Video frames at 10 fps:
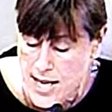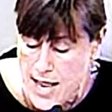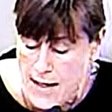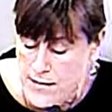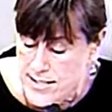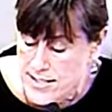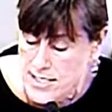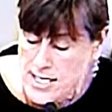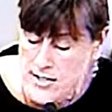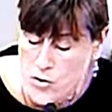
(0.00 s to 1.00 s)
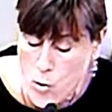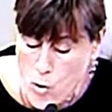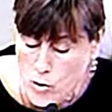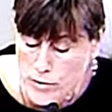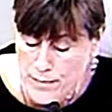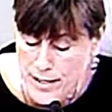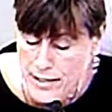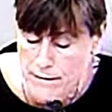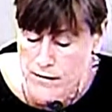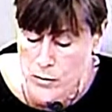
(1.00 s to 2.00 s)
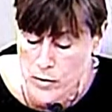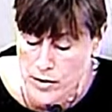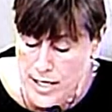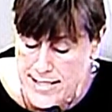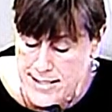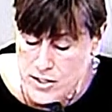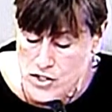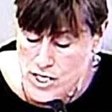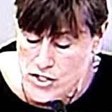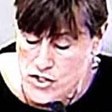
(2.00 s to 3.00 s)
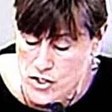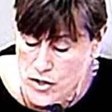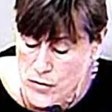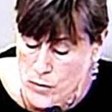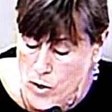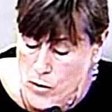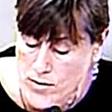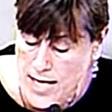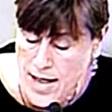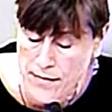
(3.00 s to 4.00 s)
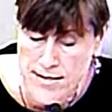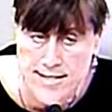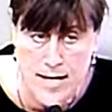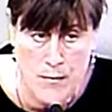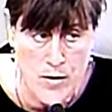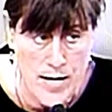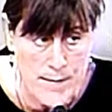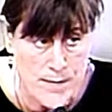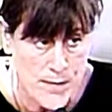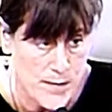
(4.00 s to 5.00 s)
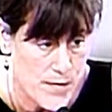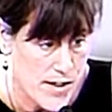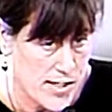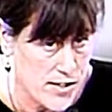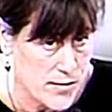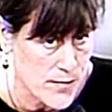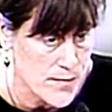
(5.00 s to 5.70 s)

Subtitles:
and the city as a whole would benefit with less congestion on the roads and the subway. Thank you.